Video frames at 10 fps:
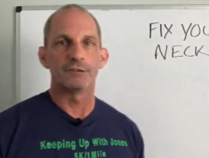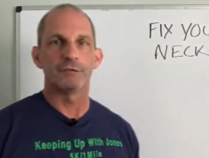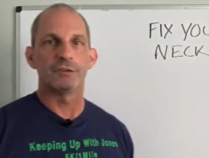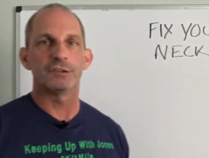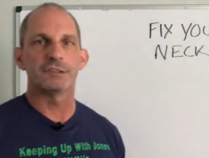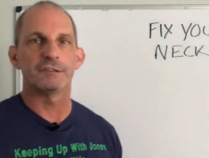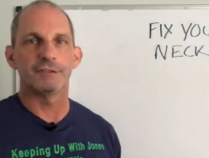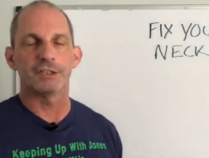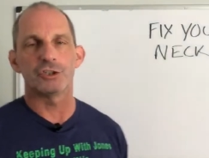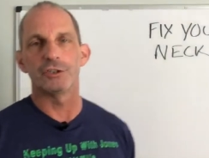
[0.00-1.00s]
so first is
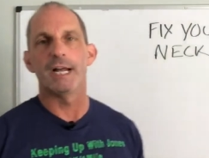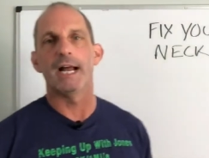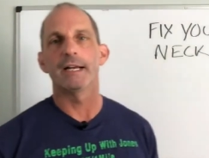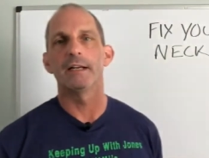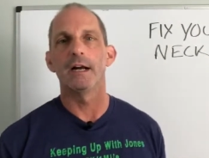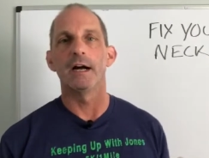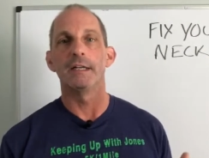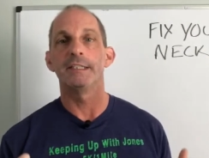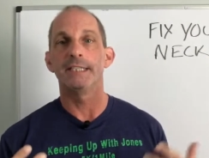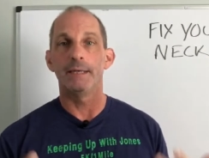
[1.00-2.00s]
fix your neck.
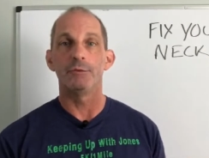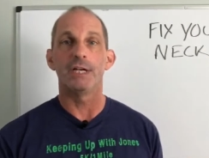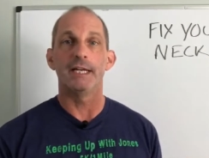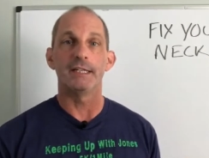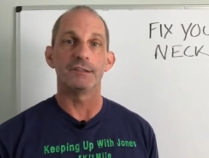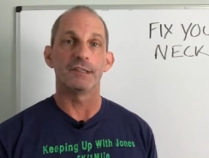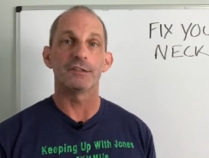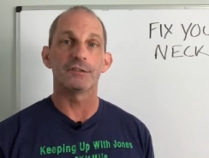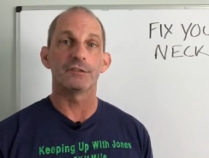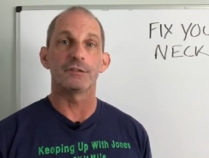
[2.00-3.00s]
TMJ
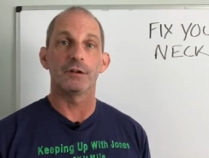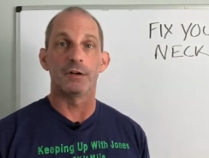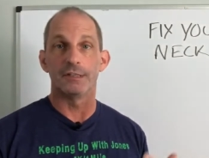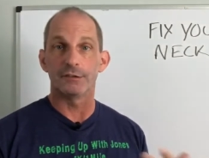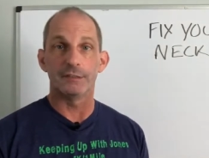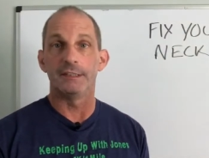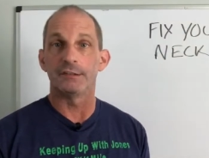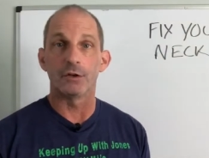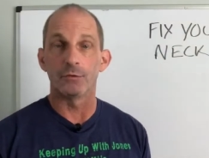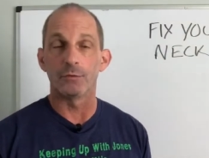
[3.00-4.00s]
exists in
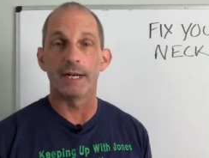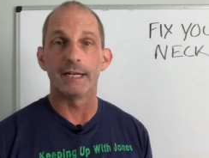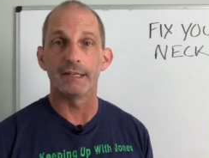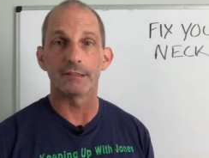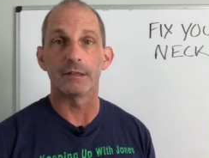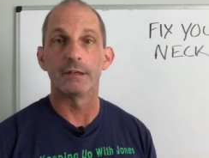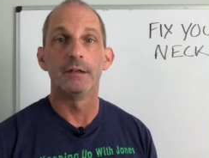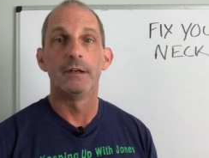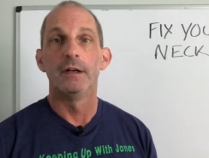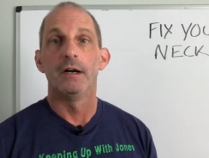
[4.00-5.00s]
its own right as a
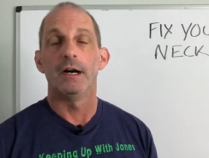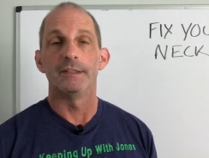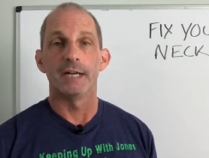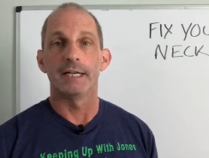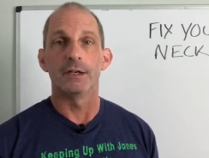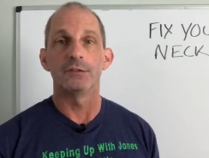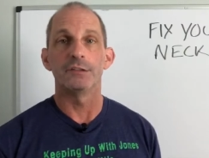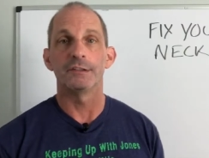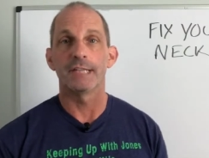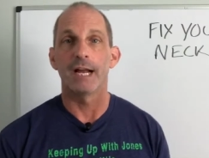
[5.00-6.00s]

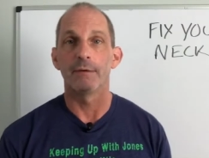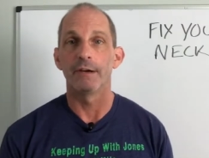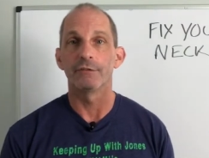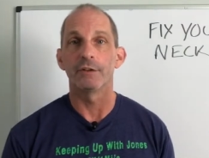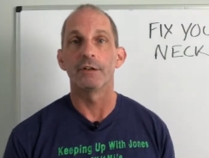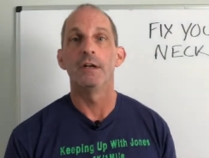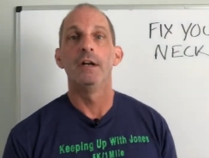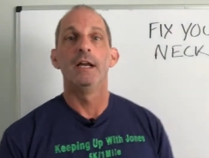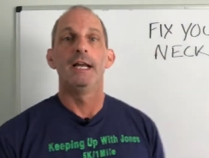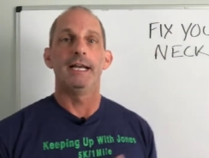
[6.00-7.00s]
diagnosis. However,
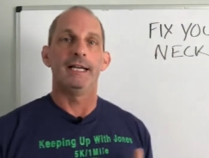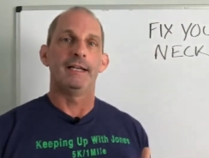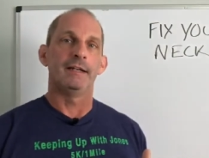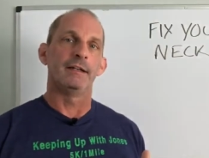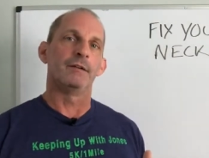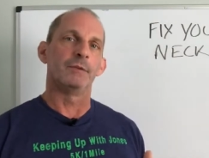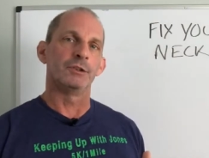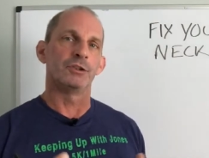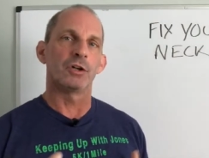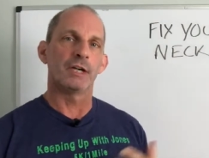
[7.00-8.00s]
when
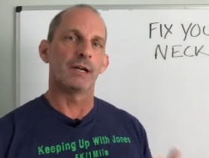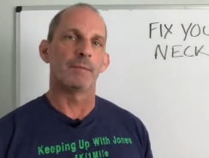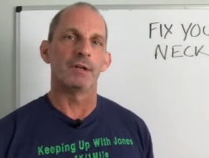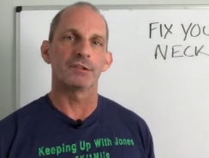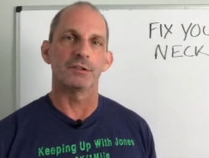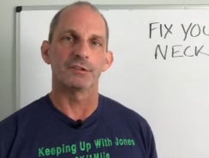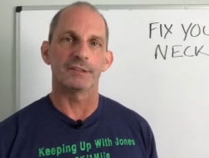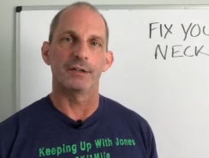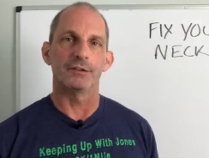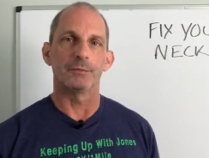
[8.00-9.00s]
you're talking about
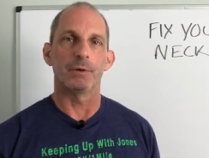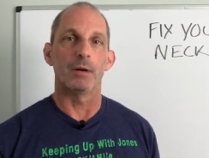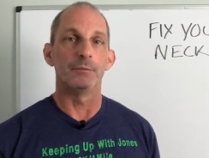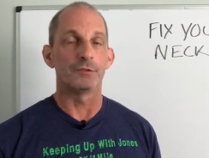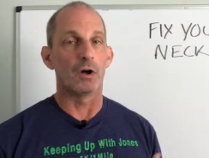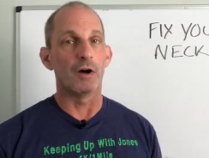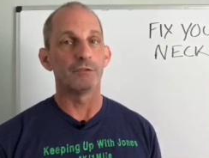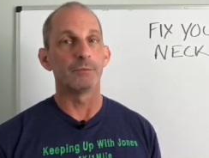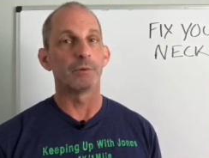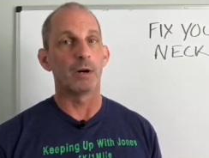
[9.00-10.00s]
musculoskeletal problems,
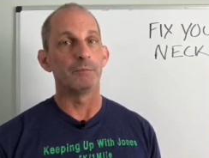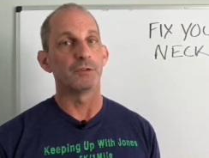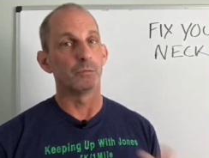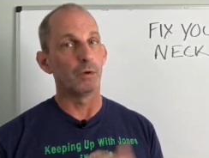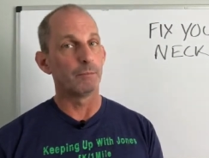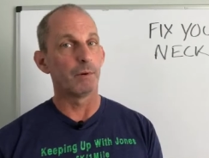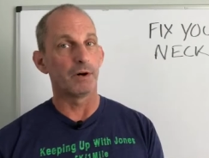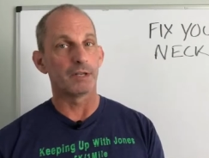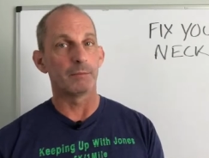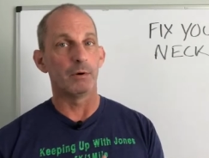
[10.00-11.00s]
often problems in one
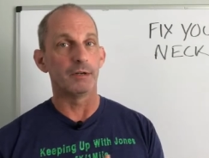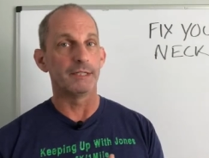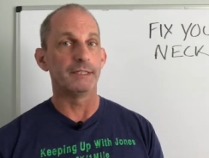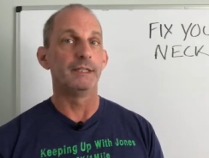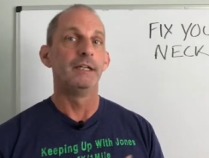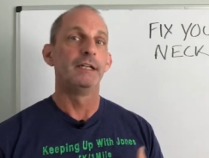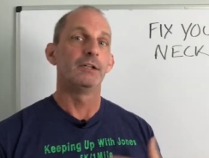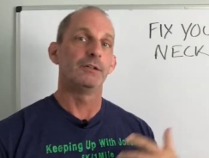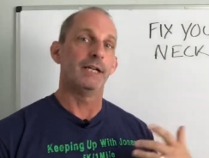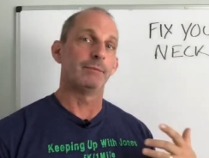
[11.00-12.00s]
part of the body
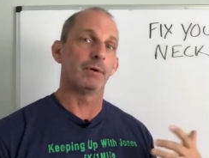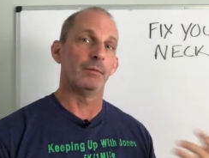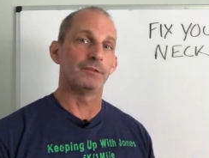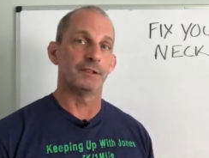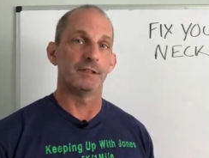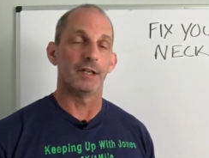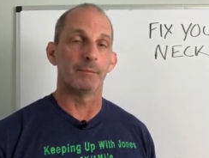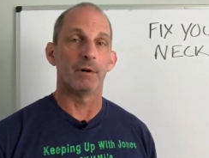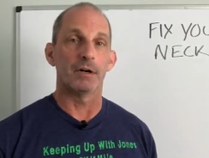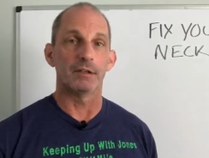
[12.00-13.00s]
create problems in another
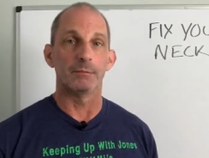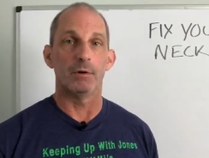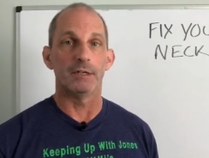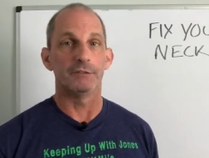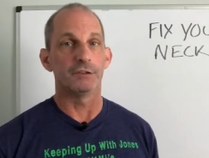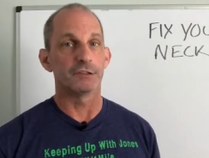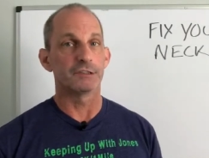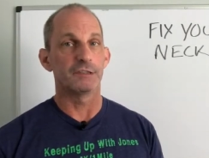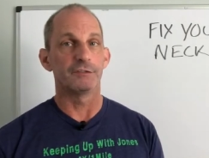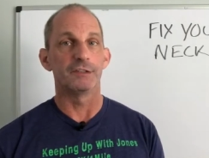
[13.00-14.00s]
part of the body. If you've got
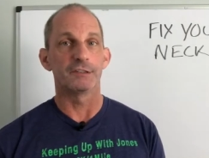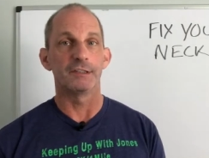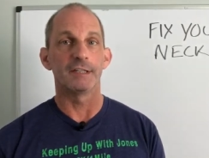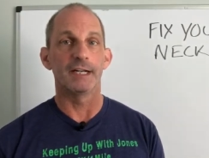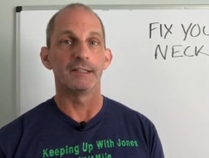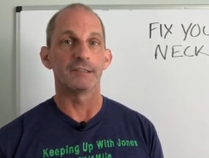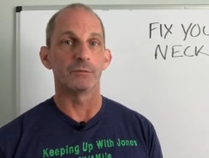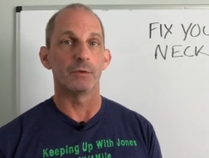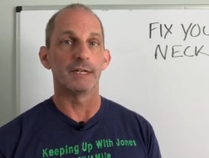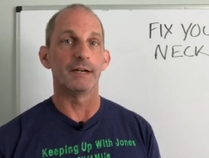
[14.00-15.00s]
stiffness and tightness
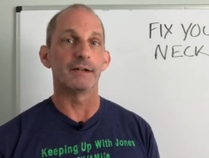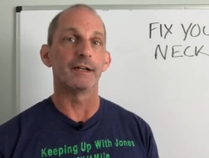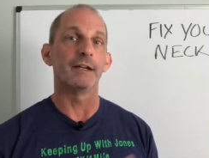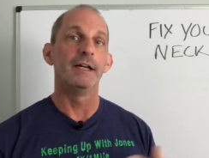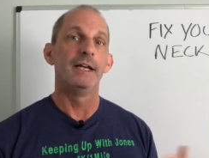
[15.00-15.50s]
in one area,